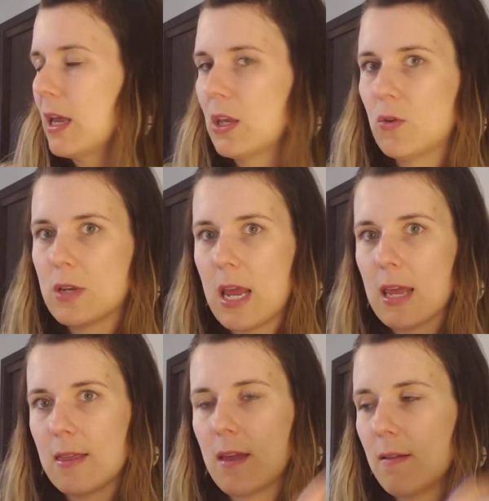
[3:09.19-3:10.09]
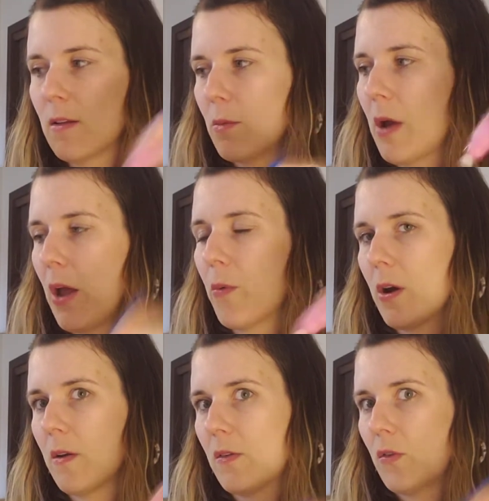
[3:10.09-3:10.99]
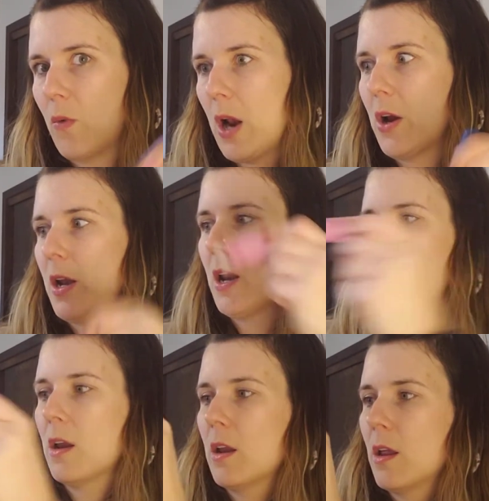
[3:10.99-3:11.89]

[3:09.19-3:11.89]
and you take this, it'll probably work because there's water in here,